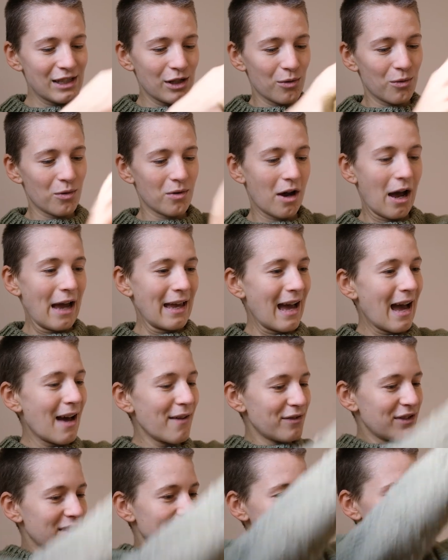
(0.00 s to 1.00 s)
So I
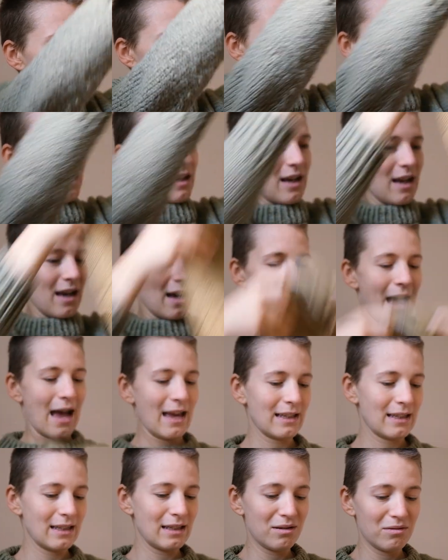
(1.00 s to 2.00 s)
have this. I
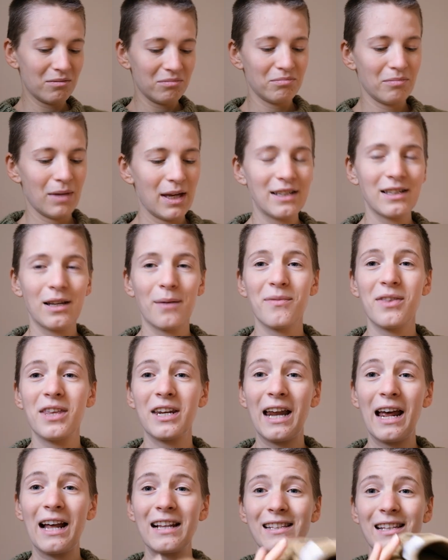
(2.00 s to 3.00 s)
can make something
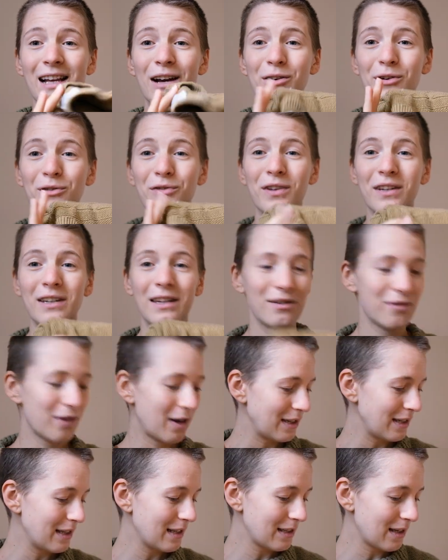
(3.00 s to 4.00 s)
else out of it if I
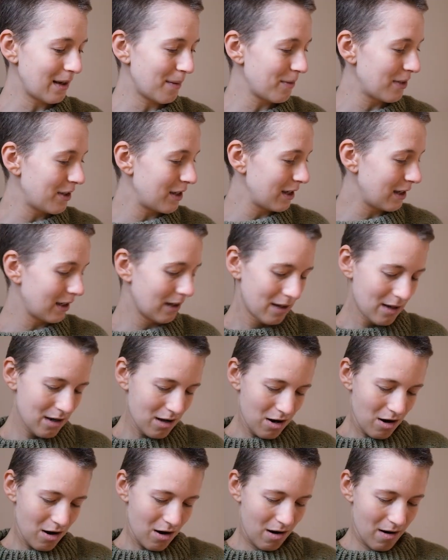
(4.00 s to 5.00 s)
need something.
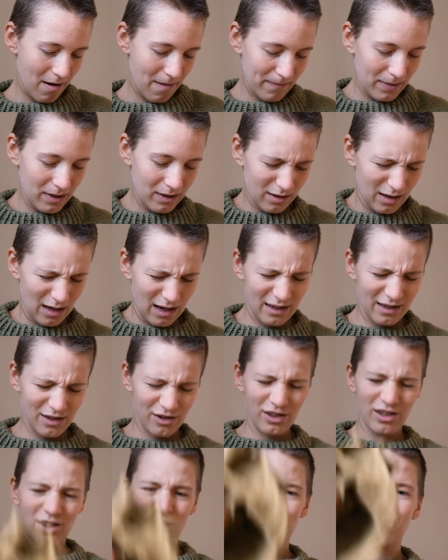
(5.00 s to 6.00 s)

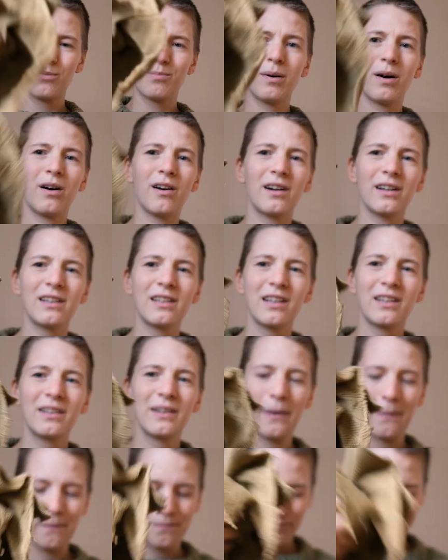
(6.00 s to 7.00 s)
Here's another part,
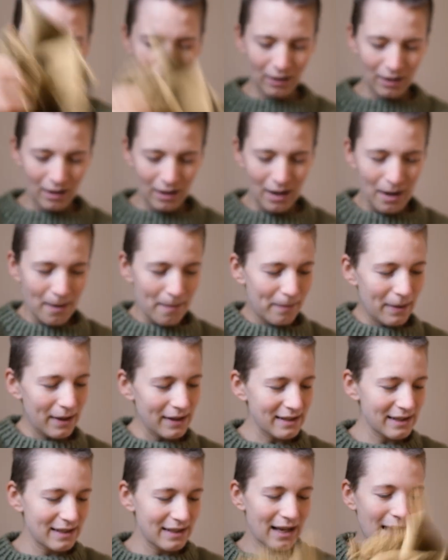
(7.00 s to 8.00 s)

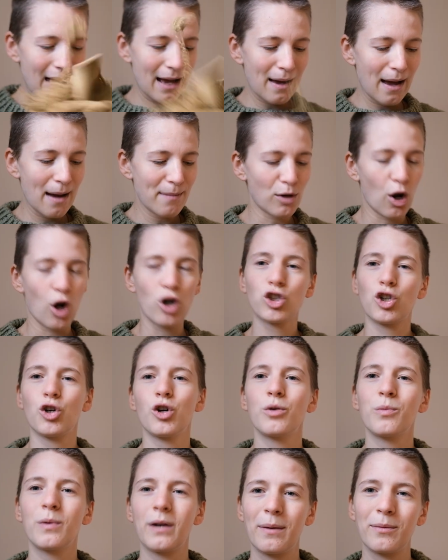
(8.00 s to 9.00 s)
but I'm not
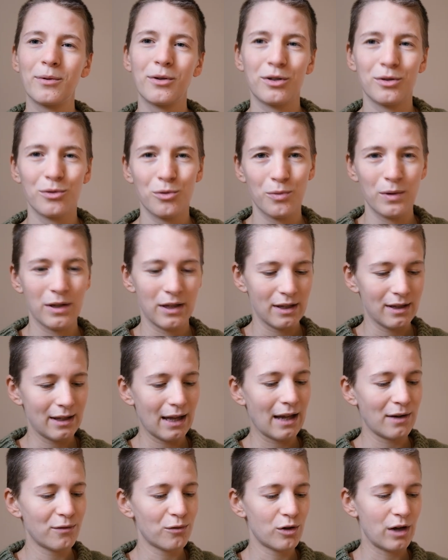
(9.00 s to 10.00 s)
sure what I'm gonna do with it.
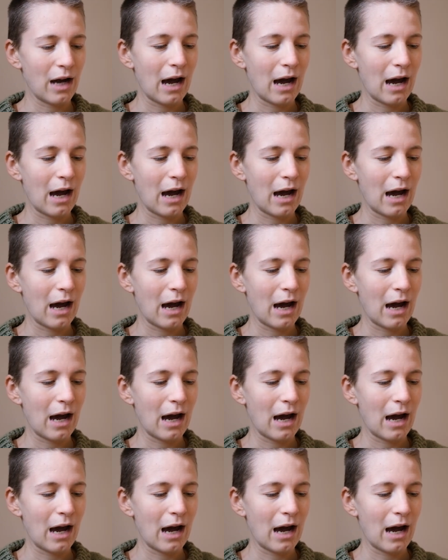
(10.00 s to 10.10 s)
And for